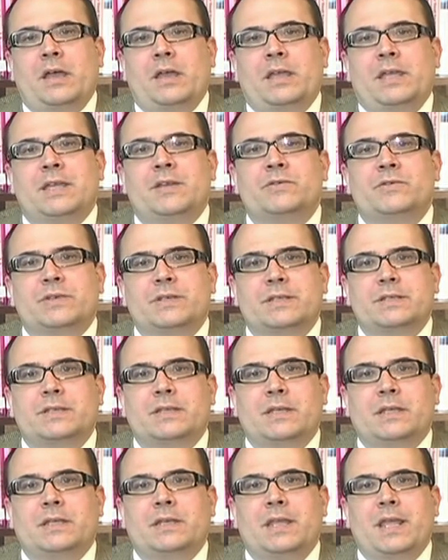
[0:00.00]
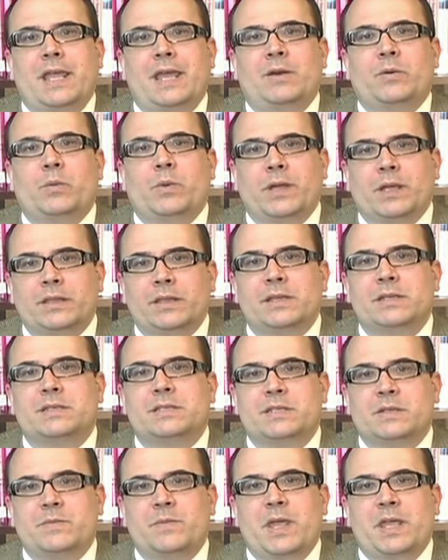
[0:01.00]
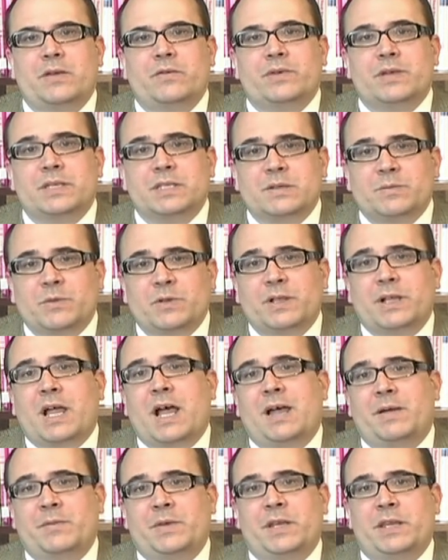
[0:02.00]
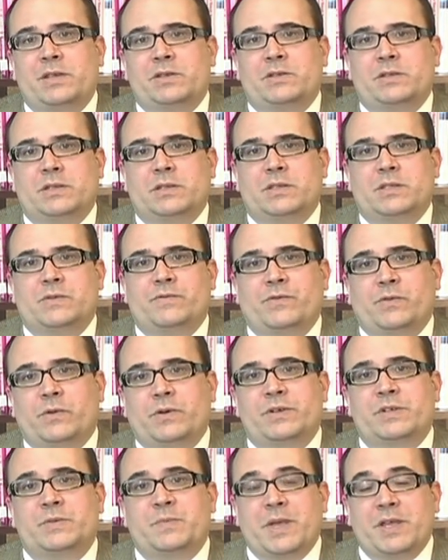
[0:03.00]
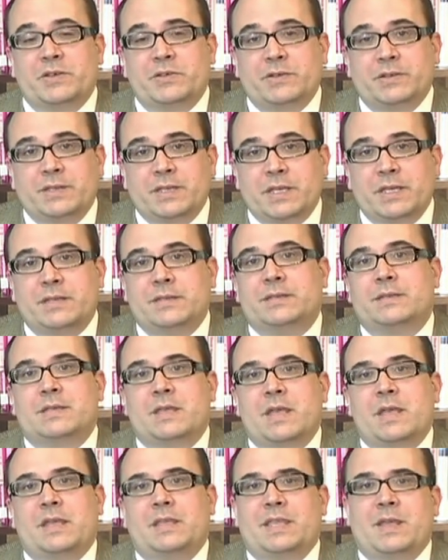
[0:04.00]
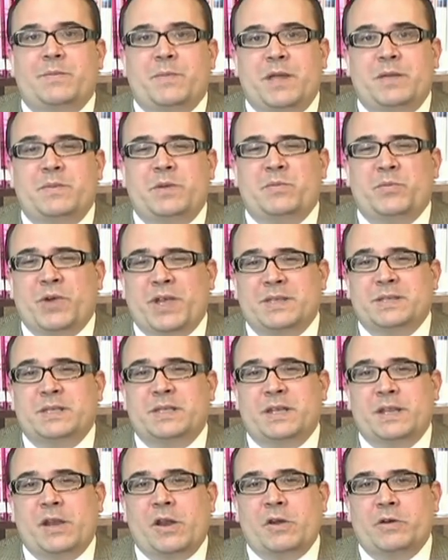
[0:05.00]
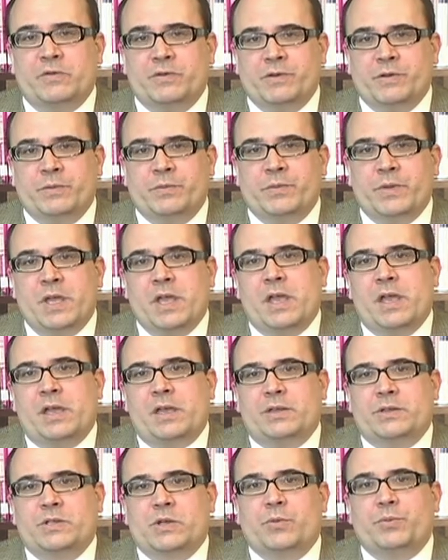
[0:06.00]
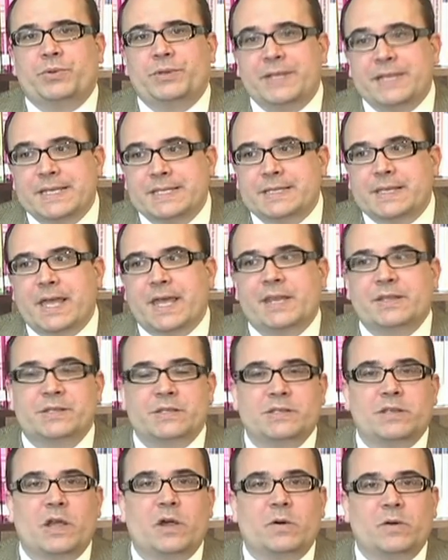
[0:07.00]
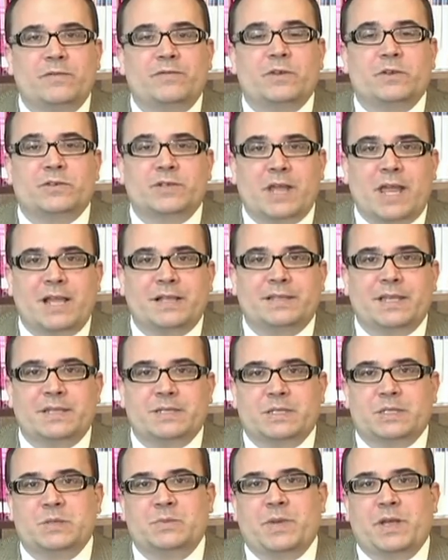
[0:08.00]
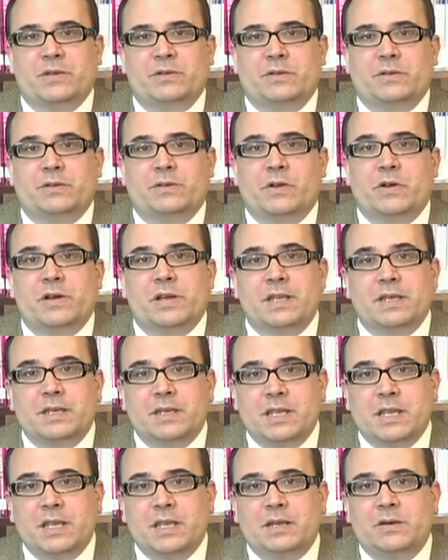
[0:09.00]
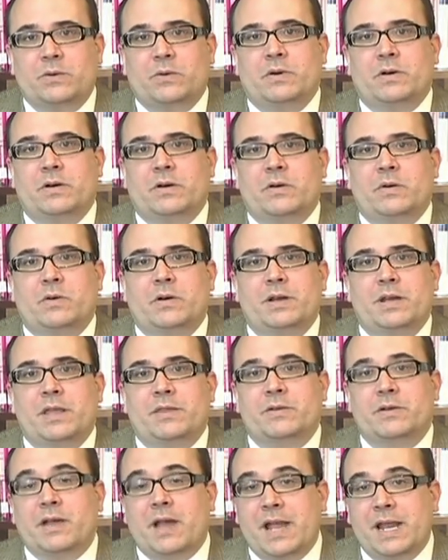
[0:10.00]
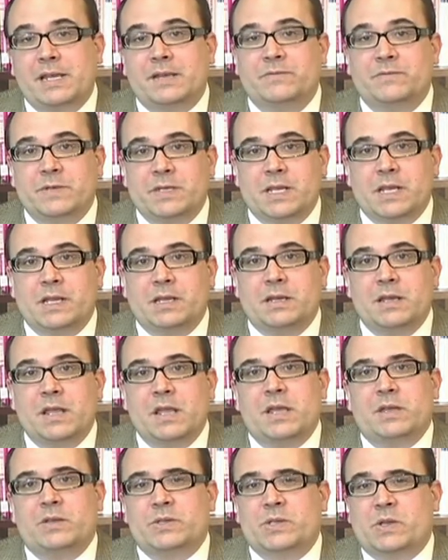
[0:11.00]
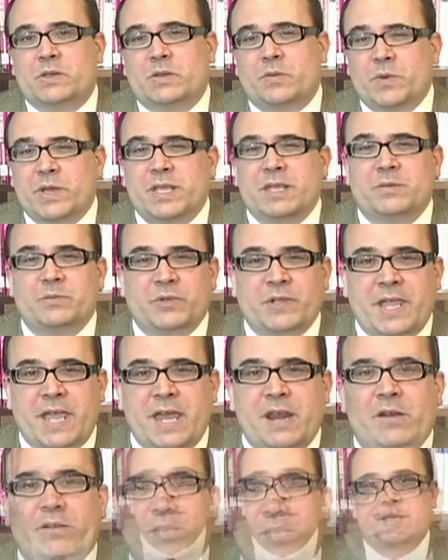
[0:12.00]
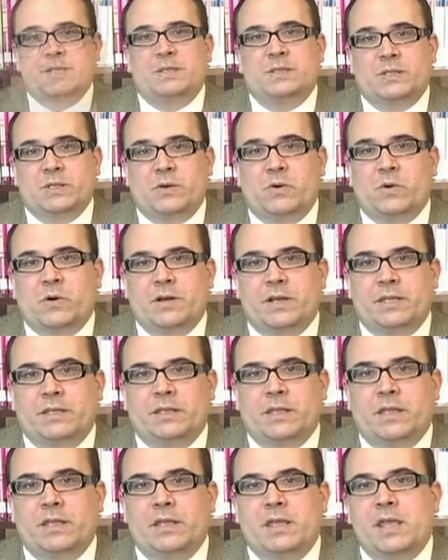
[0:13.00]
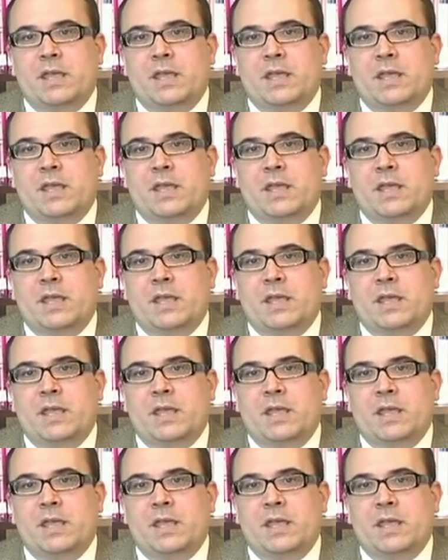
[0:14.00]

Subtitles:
interested and willing to make reasonable accommodations for special needs that might be present in our group. So please let us know if your child has a special learning need or another kind of need so that we can plan our lessons accordingly.